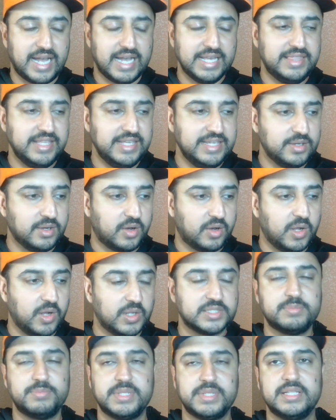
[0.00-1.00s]
I think
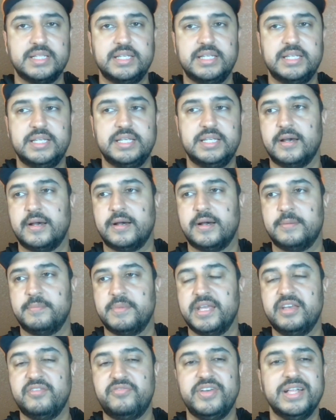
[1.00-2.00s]
ultimately,
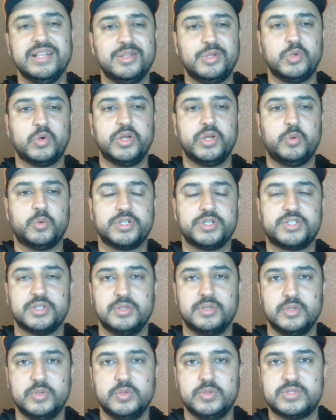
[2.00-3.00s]
if Illinois were to
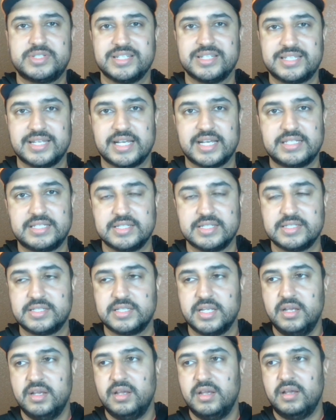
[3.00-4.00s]
lose to
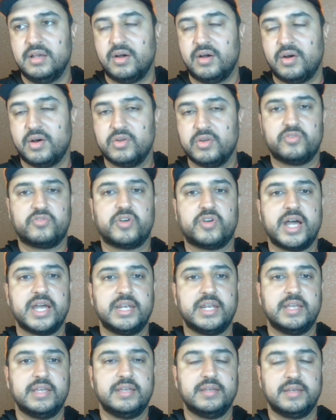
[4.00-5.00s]
Texas on
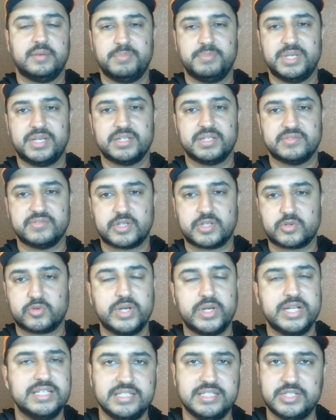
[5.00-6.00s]
Friday because of a
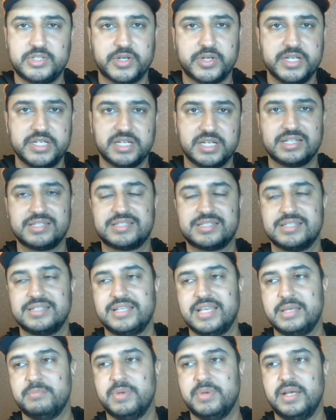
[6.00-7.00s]
crazy Tre Johnson
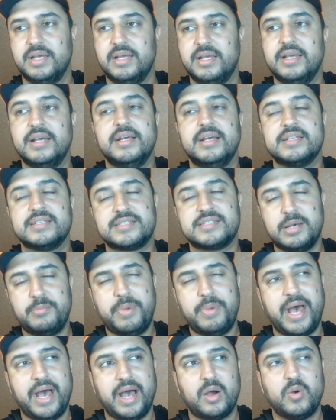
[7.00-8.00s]
game,
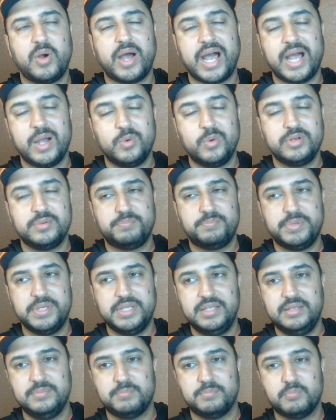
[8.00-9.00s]
somehow I would
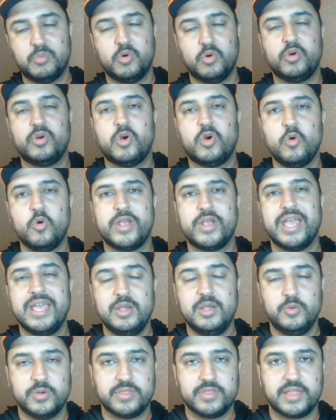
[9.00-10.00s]
be more
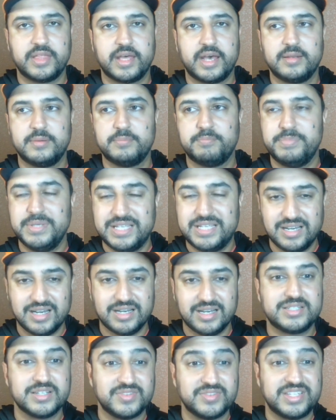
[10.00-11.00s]
okay with that
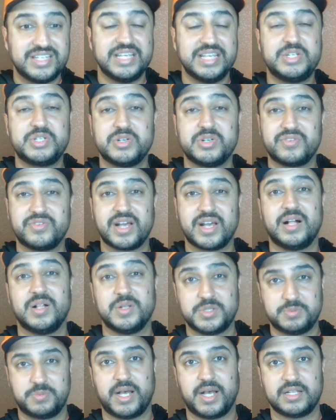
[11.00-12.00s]
because of the nature of
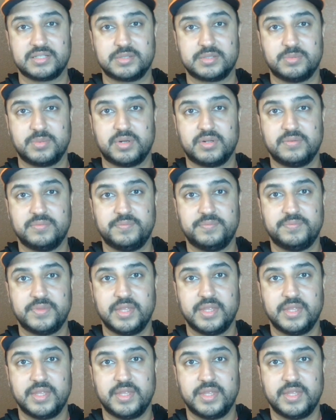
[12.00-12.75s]
college basketball.